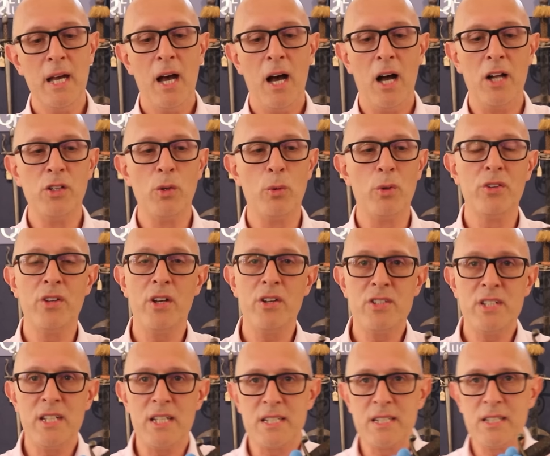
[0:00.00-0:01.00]
And you'll
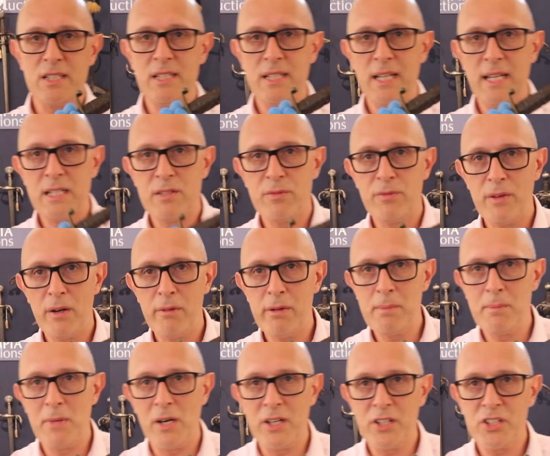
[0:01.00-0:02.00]
notice that it is very
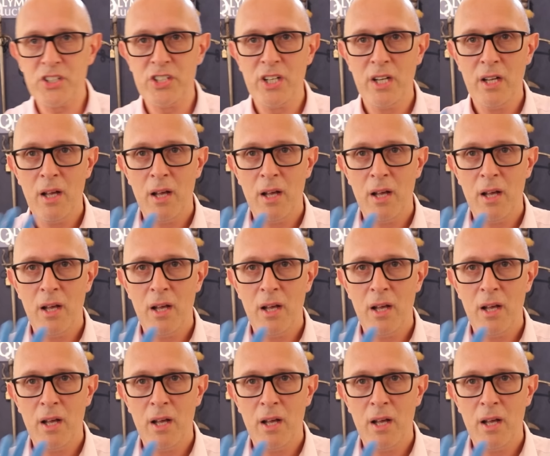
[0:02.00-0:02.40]
much